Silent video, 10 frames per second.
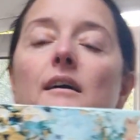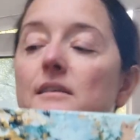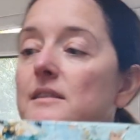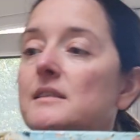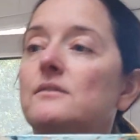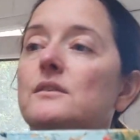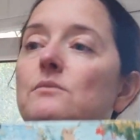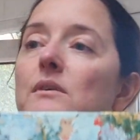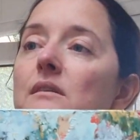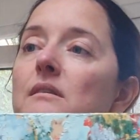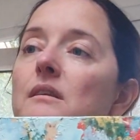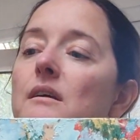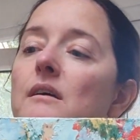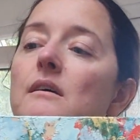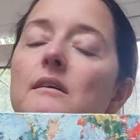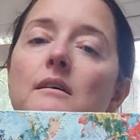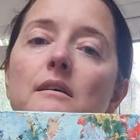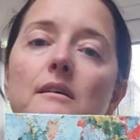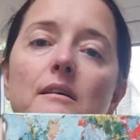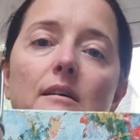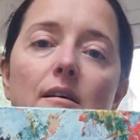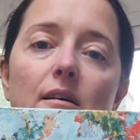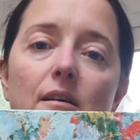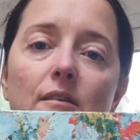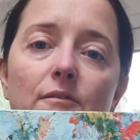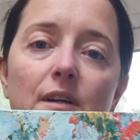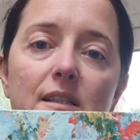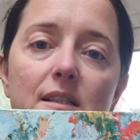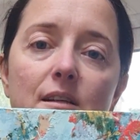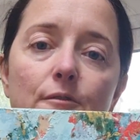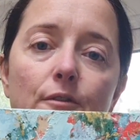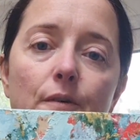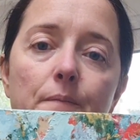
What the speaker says: I sealed it with fixative.